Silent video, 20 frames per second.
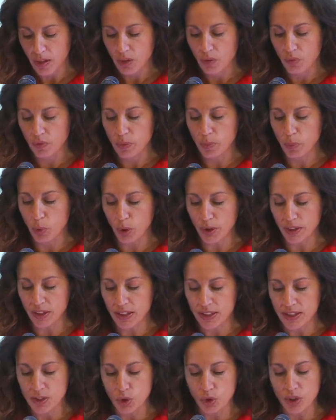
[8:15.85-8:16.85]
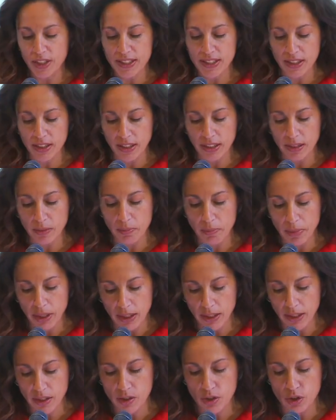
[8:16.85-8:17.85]
reported solicitly
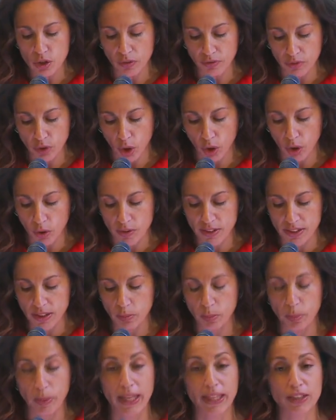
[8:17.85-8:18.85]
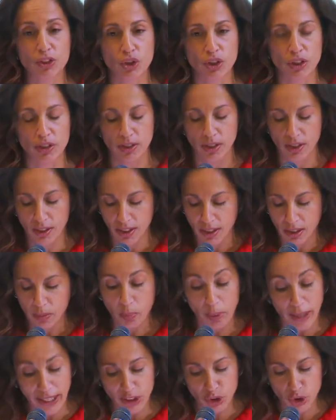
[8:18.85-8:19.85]
millions of dollars in
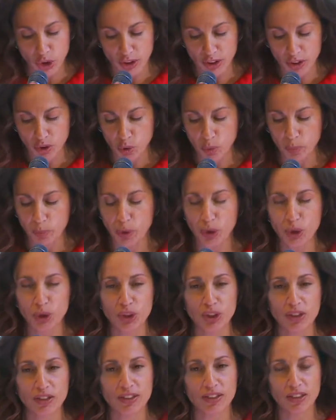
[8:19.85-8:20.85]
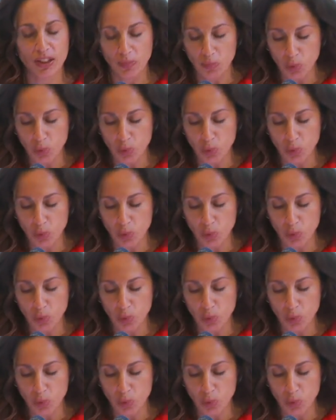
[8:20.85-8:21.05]
pledges to purchase